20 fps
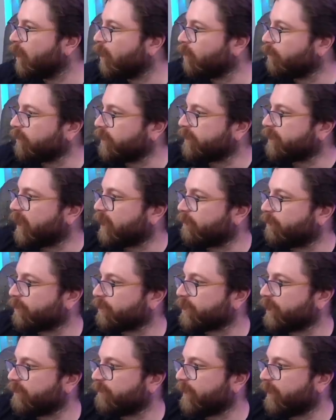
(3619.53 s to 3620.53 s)
Only
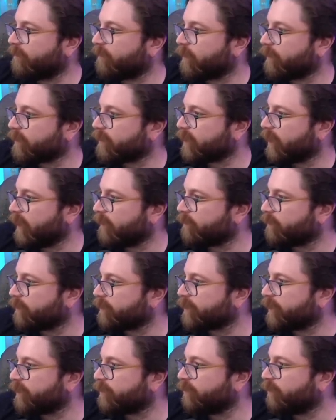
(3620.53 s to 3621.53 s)
10% of African slaves were
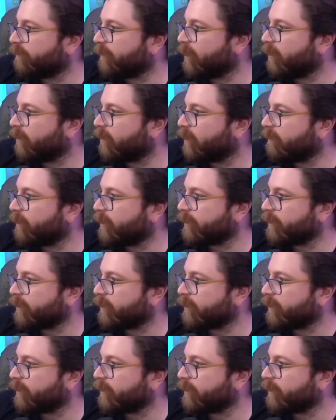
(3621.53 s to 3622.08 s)
sent to America